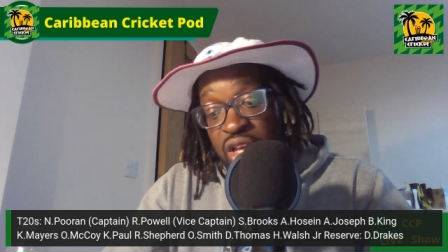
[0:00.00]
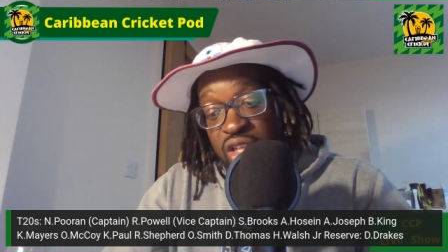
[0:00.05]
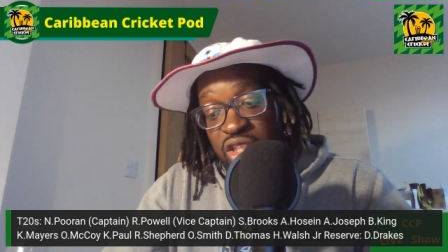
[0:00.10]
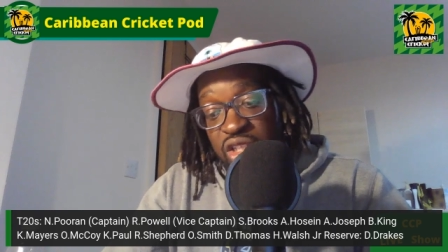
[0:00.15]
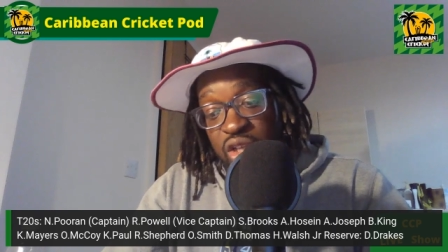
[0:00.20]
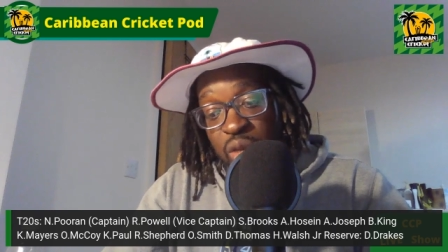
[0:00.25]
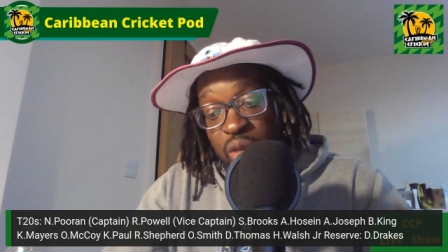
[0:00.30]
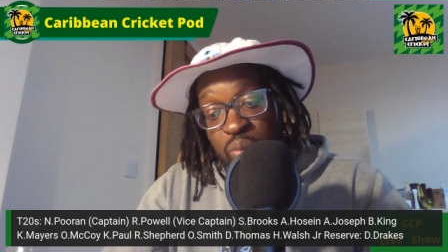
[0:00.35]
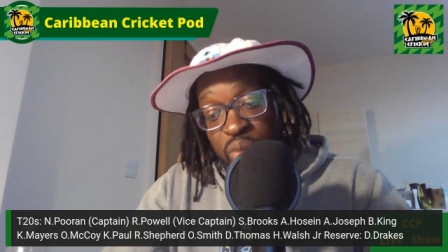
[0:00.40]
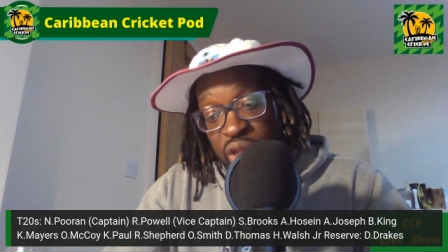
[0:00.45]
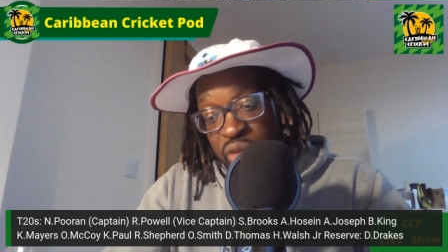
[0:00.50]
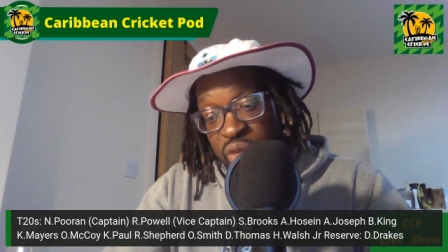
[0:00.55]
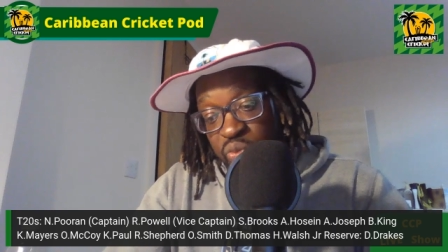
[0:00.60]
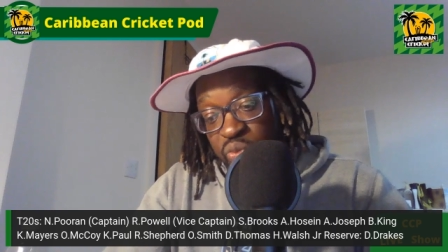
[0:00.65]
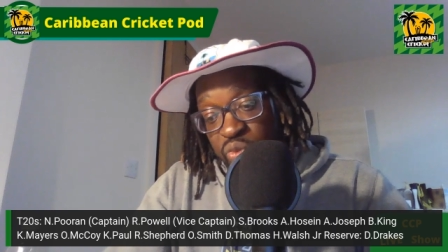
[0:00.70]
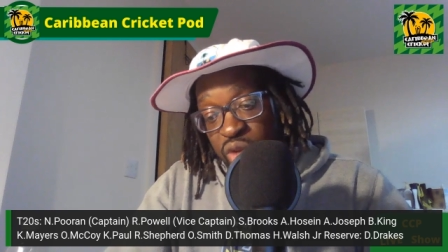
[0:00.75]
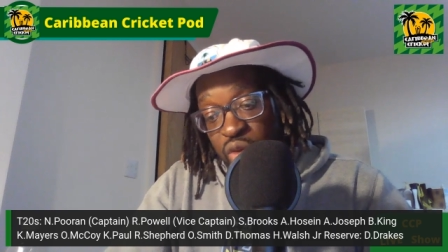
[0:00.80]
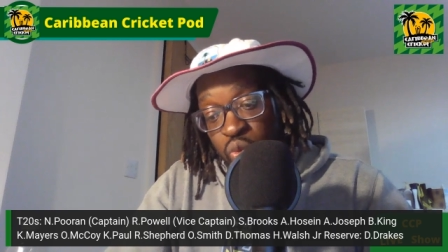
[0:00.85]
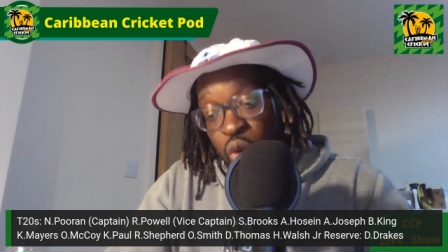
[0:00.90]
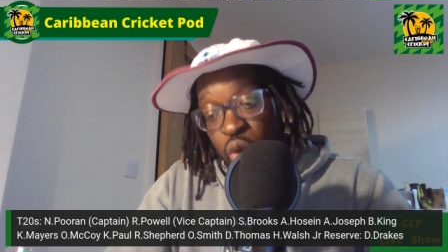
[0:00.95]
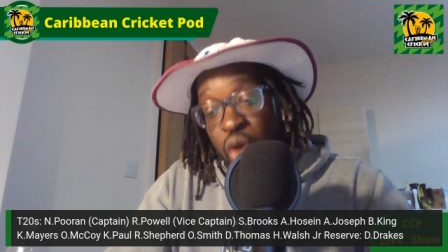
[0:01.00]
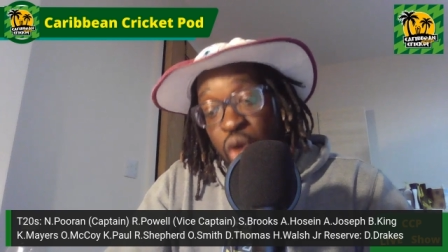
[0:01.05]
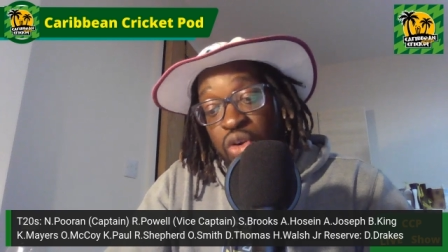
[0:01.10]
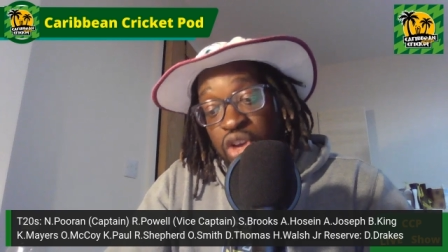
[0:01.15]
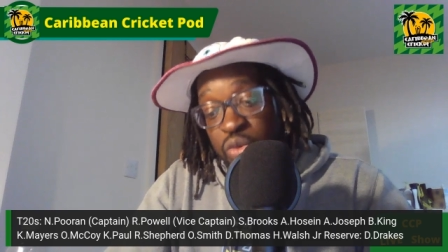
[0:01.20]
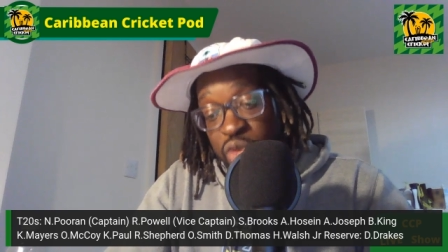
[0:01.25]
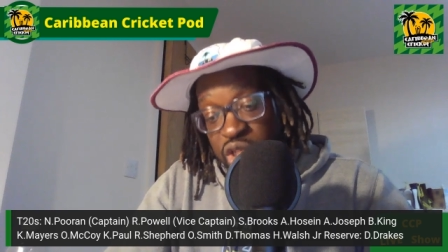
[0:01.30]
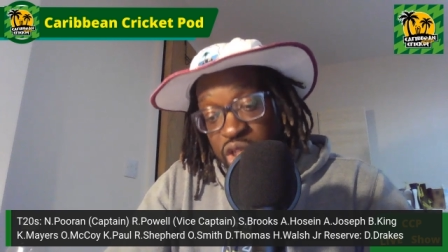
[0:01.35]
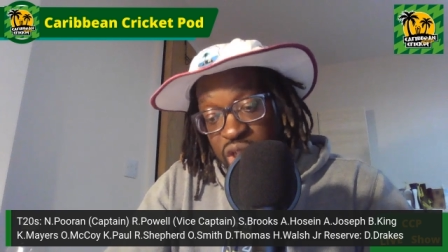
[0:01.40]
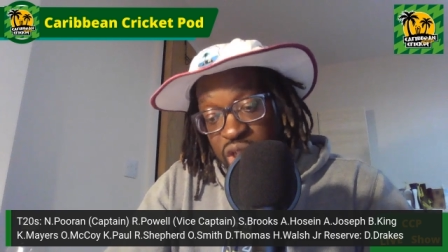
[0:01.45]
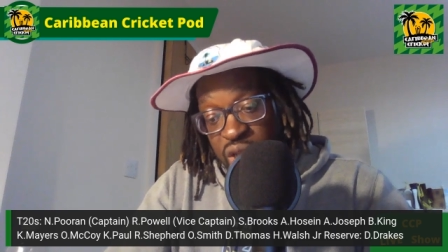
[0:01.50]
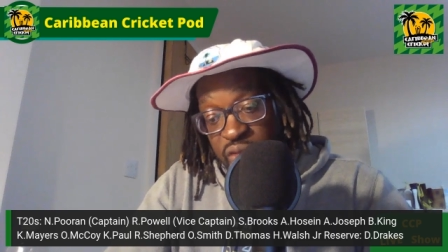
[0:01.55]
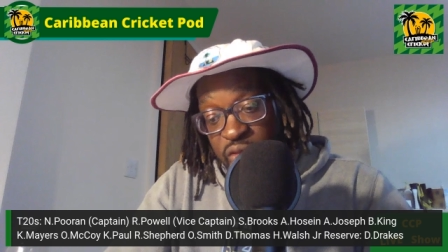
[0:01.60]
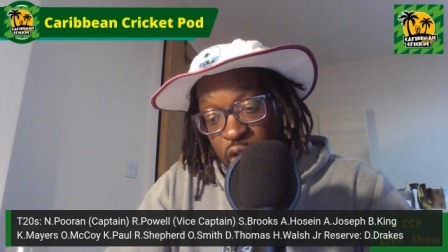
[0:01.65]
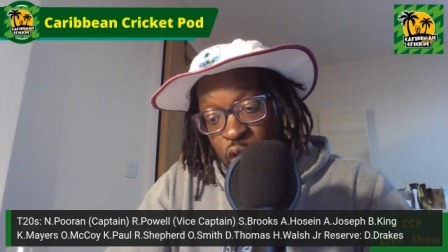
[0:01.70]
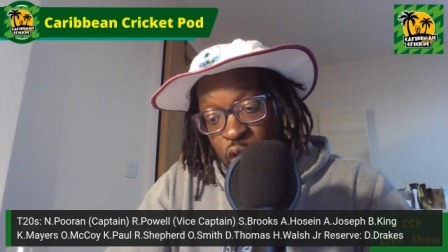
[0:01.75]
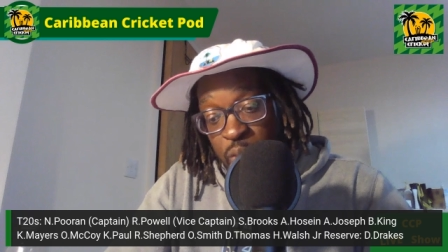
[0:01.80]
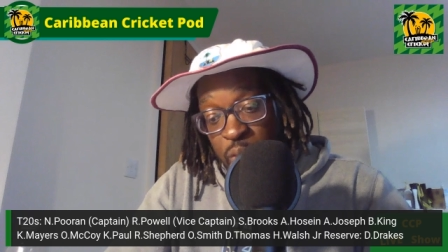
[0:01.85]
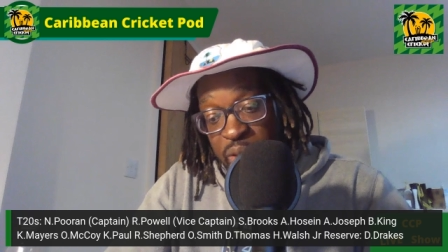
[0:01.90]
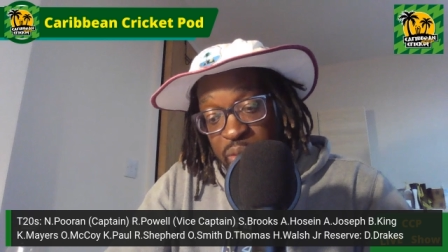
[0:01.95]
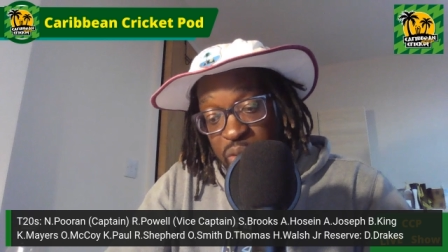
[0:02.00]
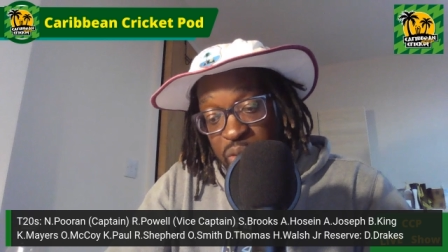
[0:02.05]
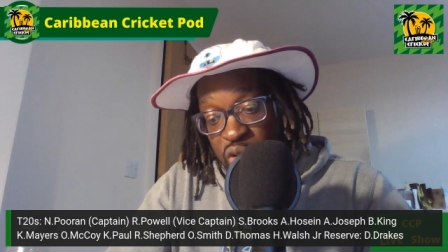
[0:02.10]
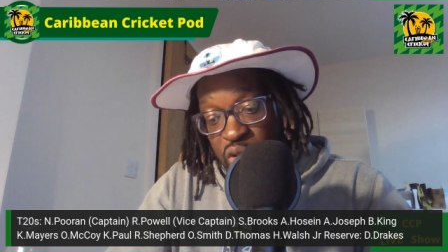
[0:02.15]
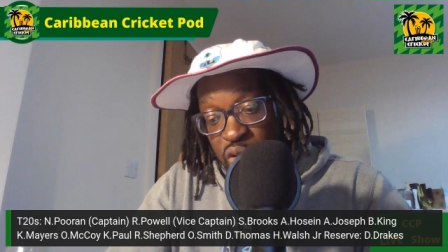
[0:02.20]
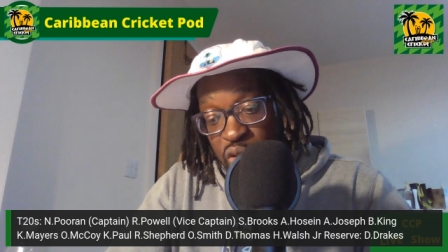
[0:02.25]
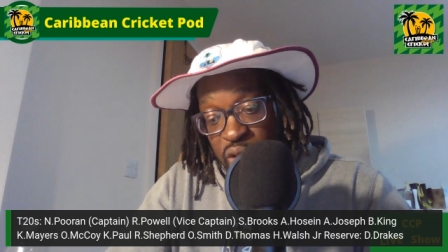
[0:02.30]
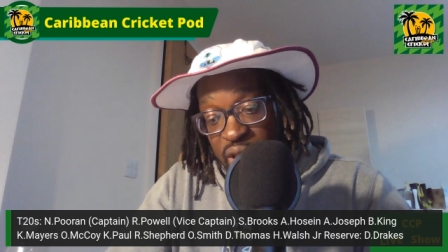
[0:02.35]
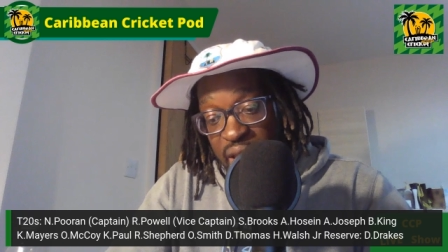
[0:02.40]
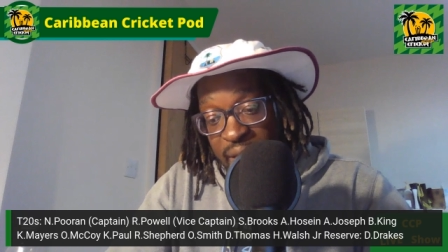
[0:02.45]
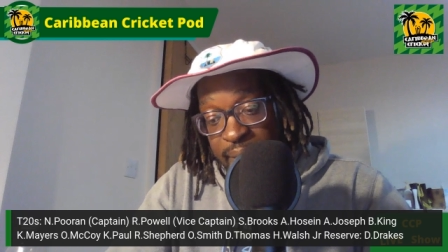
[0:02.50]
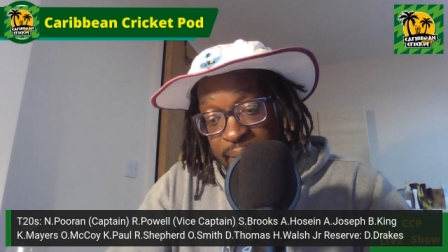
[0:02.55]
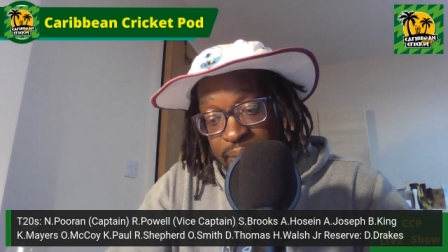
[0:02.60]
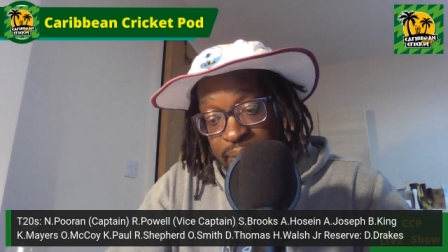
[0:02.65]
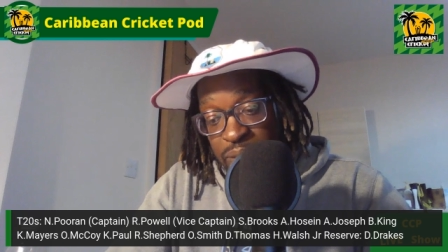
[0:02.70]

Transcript: So a brilliant a welcome return for Obed McCoy.